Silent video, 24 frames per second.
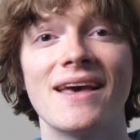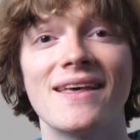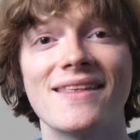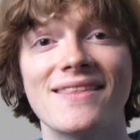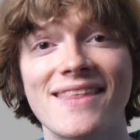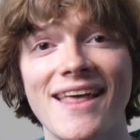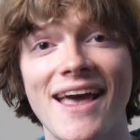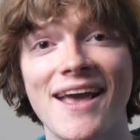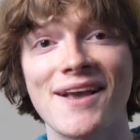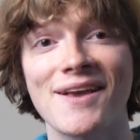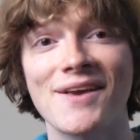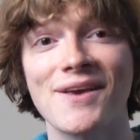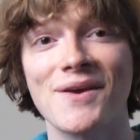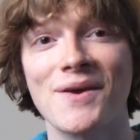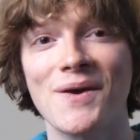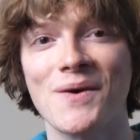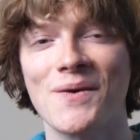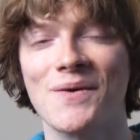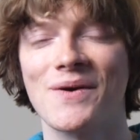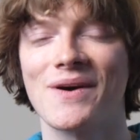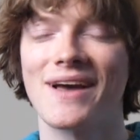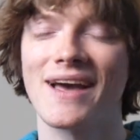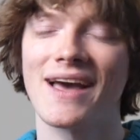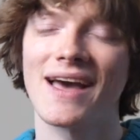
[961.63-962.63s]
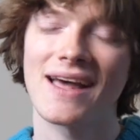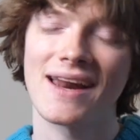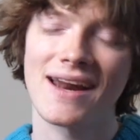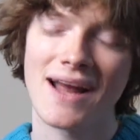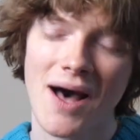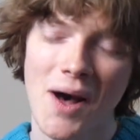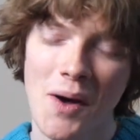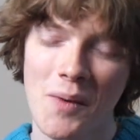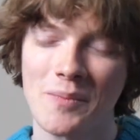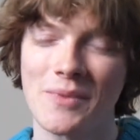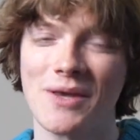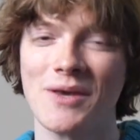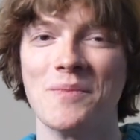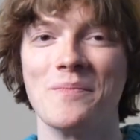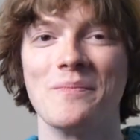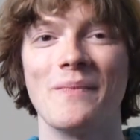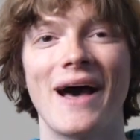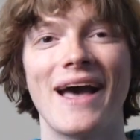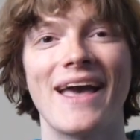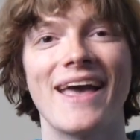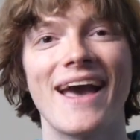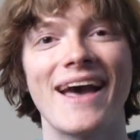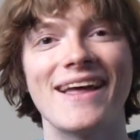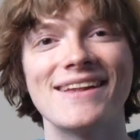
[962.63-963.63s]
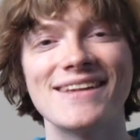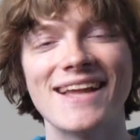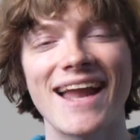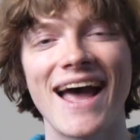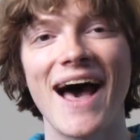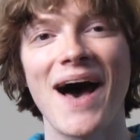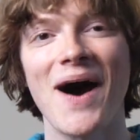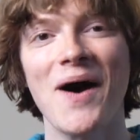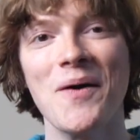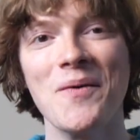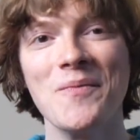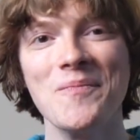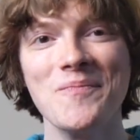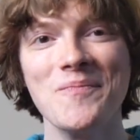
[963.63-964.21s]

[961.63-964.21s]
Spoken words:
Thank you, and I'll mute my end now.